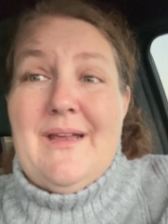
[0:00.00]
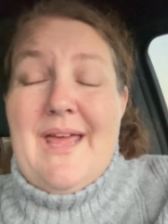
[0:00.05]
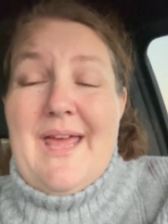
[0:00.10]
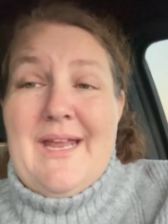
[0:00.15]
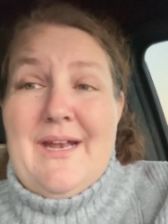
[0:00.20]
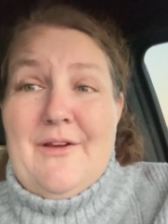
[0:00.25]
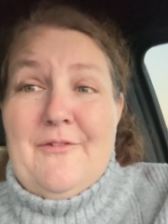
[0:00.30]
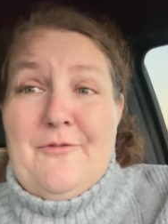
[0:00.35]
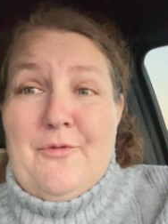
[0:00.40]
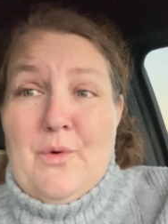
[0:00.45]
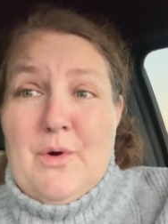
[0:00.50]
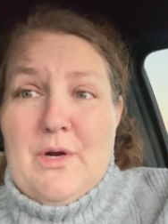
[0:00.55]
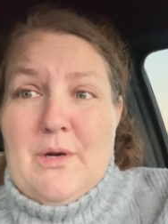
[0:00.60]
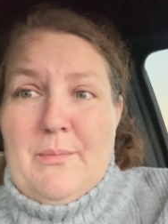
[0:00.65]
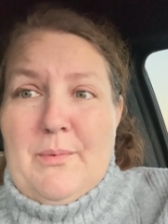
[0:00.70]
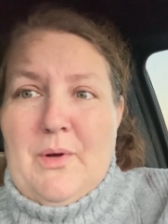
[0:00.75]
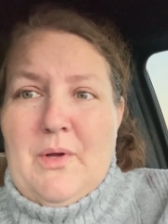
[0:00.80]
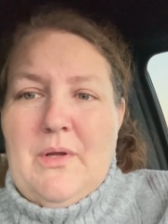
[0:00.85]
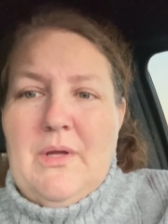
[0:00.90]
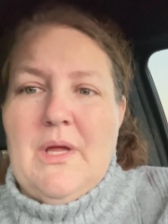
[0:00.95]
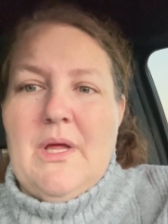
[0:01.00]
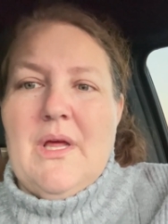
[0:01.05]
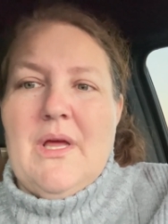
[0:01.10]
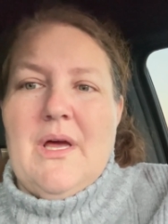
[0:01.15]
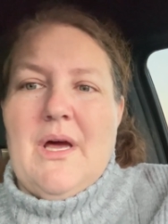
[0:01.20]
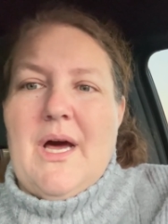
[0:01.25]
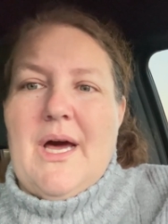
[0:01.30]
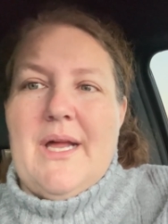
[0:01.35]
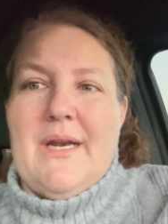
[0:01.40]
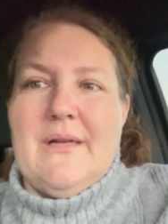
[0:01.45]
affordable,
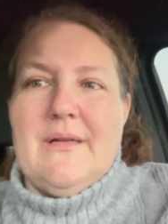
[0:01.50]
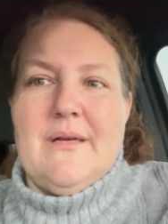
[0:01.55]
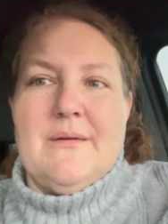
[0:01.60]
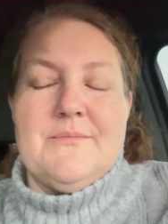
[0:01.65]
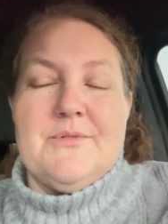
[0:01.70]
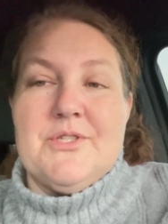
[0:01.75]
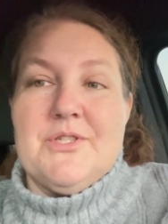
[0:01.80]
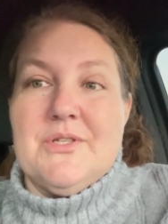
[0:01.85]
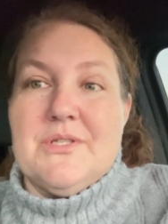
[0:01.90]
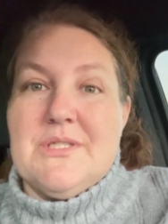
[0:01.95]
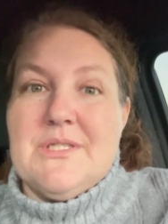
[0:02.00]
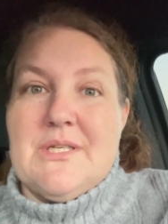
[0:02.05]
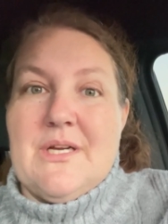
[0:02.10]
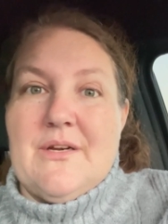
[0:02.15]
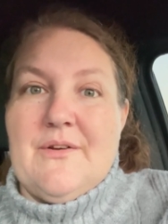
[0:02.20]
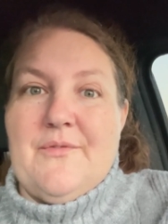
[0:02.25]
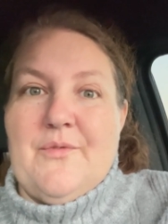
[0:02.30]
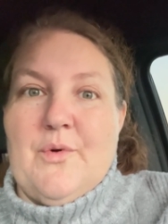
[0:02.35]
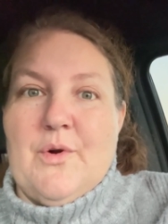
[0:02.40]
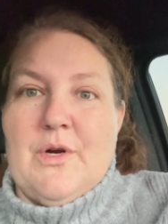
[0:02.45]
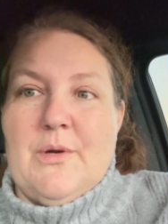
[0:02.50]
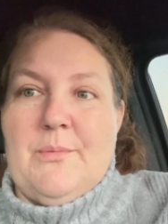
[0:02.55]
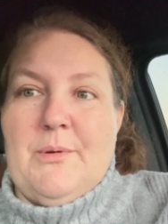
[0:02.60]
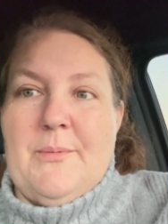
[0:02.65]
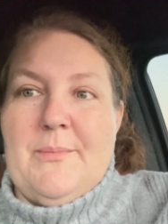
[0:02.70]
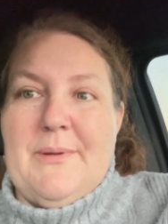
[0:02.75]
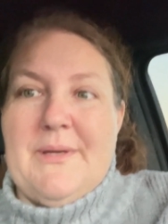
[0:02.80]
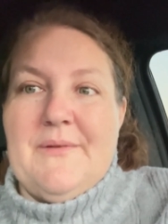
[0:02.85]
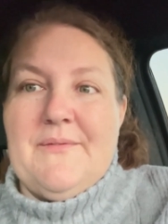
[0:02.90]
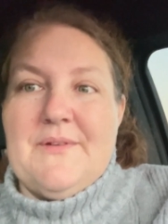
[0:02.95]
I'm sure it's not
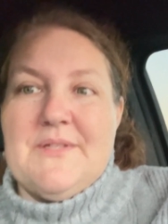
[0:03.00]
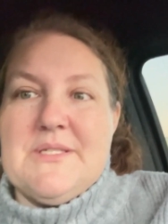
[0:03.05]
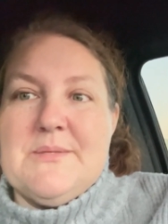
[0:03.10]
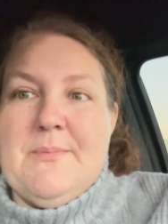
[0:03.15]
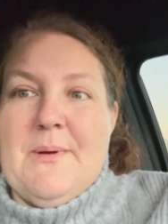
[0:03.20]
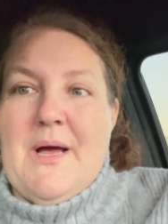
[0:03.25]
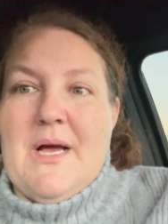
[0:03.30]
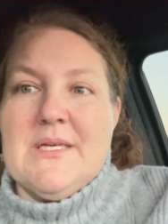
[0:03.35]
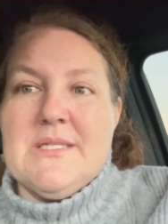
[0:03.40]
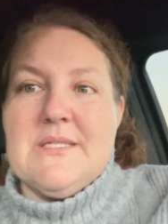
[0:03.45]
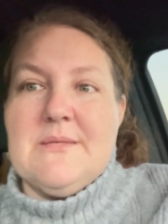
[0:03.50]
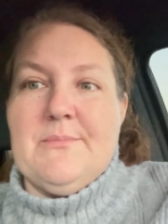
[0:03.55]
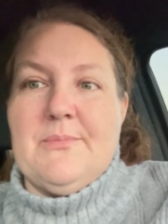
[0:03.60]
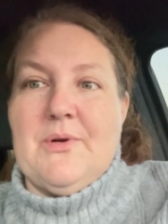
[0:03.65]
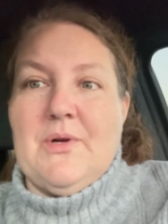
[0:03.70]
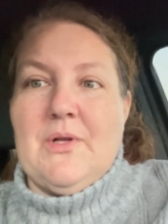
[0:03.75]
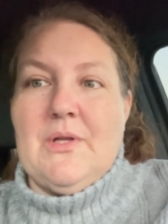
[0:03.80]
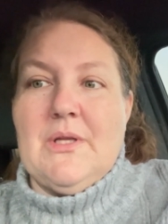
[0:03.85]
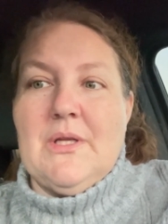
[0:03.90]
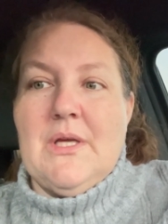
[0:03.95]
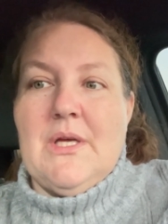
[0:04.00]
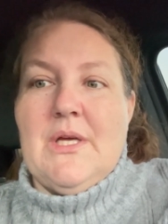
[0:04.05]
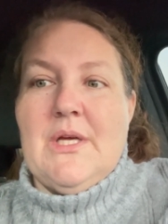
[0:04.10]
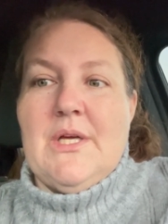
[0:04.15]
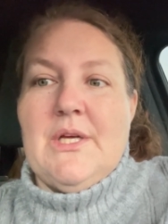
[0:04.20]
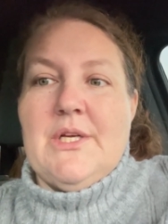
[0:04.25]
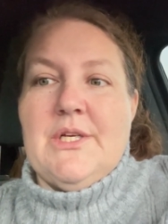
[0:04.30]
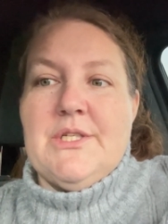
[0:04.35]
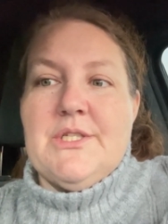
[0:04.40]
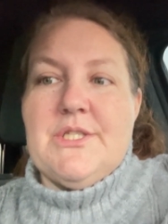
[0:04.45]
affordable, but if it's possible
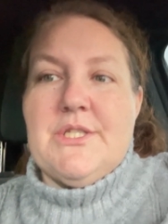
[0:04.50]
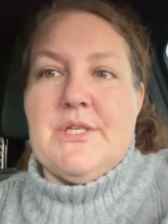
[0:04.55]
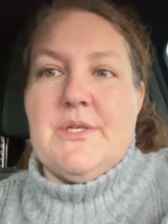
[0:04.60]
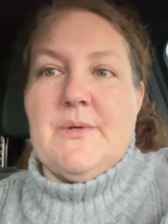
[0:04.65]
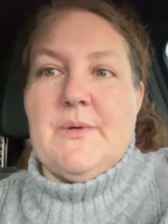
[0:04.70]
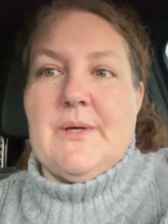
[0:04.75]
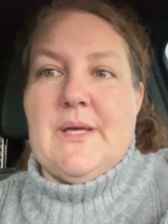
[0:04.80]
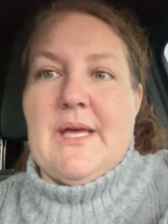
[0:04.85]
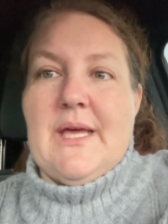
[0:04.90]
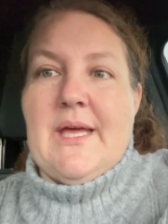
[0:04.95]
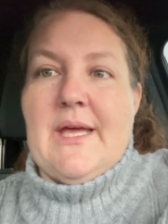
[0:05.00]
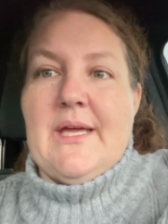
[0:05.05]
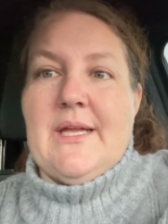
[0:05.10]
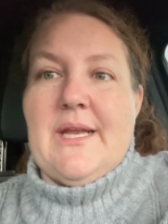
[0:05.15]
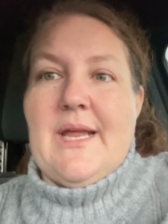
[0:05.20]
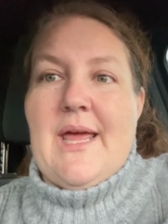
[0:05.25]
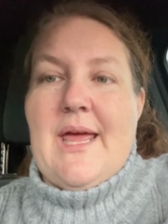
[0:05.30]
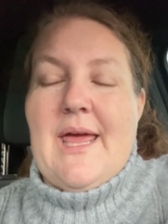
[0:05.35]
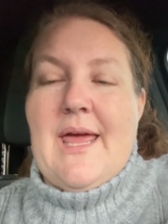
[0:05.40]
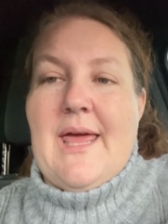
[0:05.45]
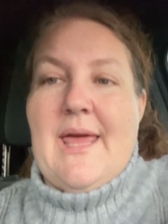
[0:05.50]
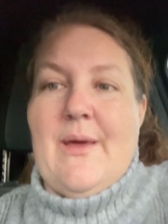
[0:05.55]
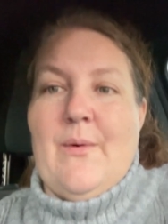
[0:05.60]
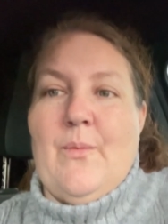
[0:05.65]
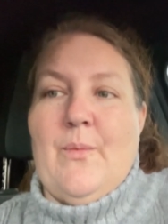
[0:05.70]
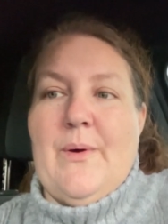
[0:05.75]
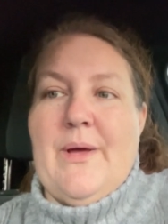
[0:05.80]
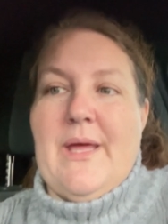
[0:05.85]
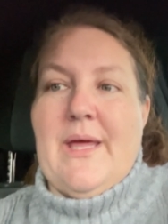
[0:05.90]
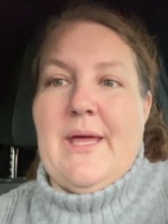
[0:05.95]
to get a
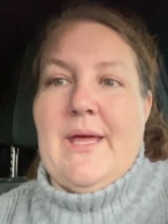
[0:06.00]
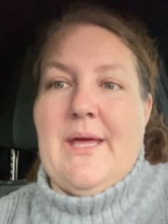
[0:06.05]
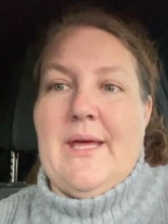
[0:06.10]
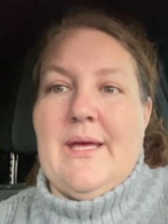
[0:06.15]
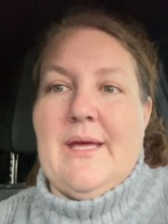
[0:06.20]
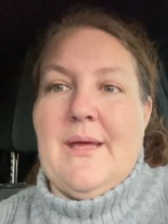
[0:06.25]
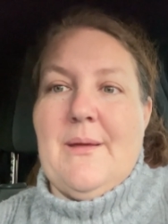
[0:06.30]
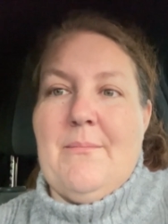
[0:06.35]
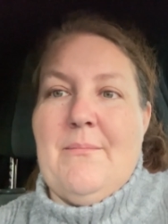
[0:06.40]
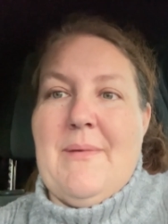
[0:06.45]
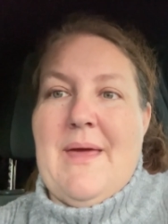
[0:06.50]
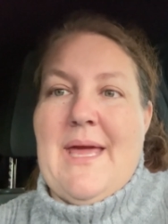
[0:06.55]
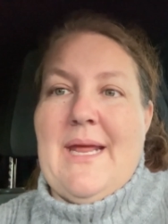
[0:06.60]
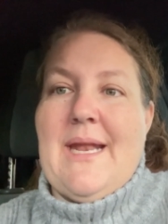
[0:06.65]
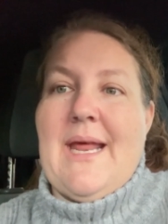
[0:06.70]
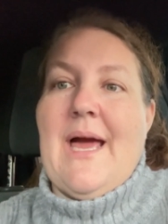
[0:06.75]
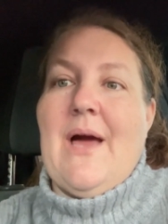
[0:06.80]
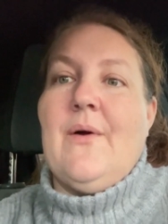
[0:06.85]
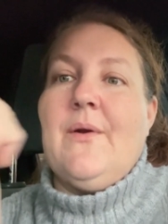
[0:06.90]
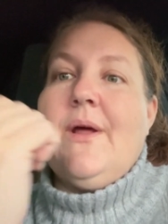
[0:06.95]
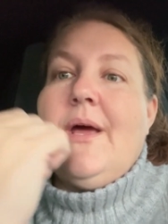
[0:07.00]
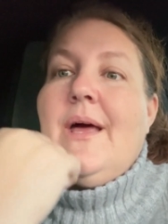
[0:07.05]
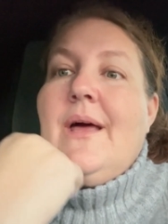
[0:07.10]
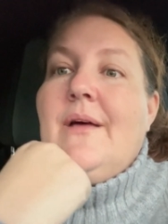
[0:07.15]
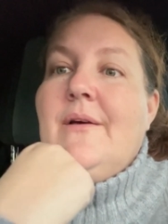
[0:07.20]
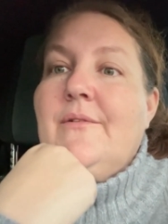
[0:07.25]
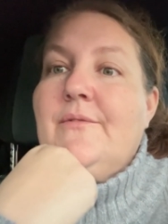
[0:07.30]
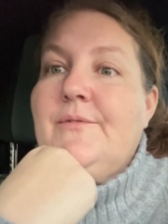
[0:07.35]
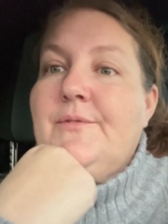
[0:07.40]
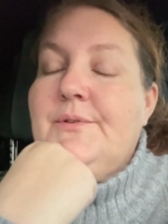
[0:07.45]
wig made out
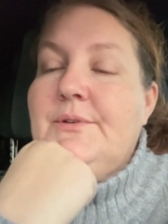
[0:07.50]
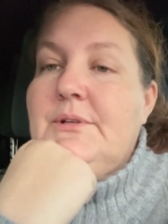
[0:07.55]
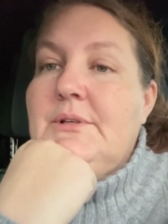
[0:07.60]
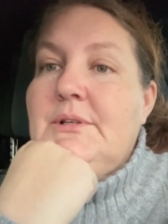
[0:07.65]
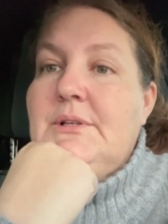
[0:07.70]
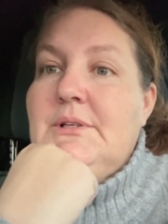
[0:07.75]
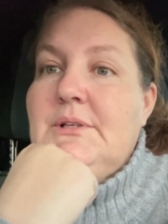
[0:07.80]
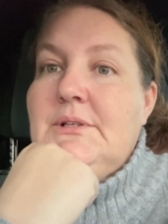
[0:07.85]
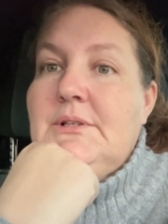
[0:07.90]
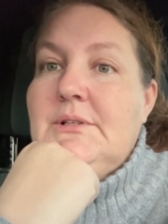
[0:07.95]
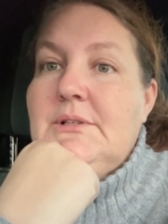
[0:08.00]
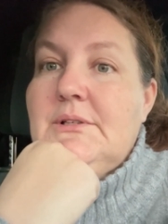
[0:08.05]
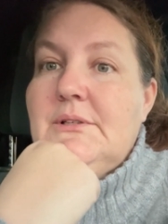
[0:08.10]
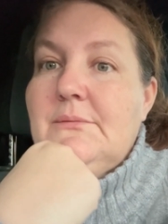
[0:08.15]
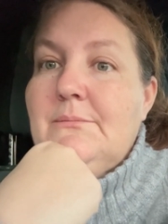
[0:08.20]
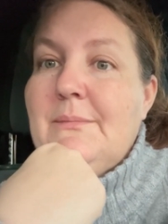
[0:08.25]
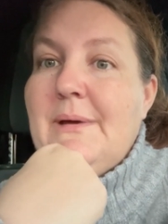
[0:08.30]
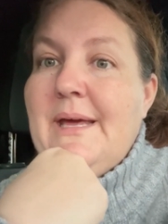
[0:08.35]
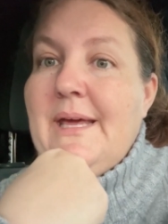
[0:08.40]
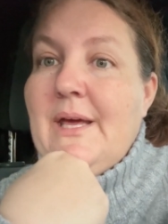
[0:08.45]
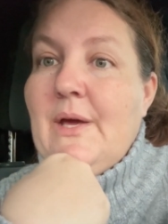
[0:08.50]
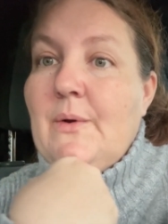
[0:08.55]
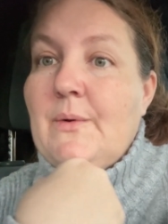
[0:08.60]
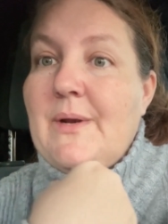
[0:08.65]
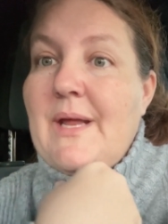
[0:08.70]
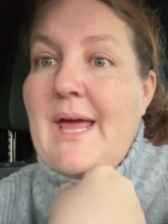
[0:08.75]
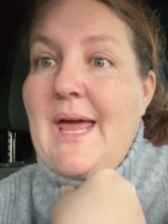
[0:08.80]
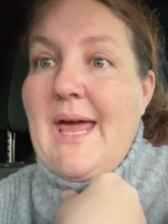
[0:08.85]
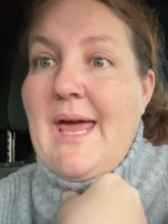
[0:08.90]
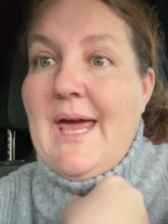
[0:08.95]
of my own
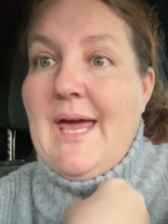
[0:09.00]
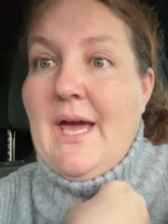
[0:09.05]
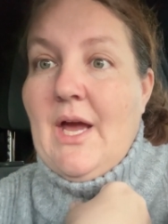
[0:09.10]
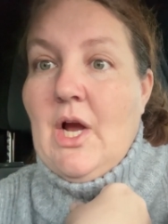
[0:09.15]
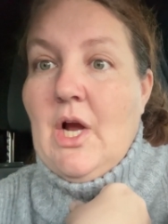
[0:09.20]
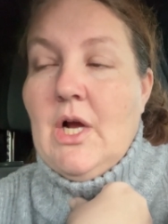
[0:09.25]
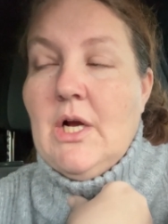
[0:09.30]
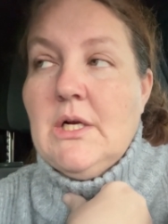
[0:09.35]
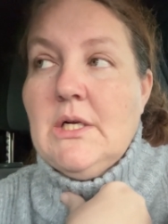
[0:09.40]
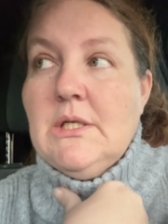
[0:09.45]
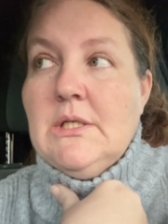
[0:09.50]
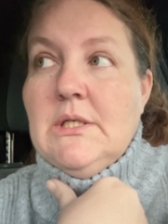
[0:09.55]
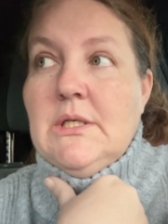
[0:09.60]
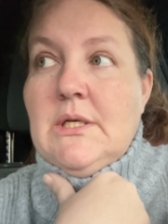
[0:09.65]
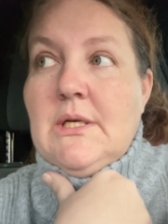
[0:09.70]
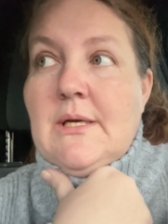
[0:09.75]
hair,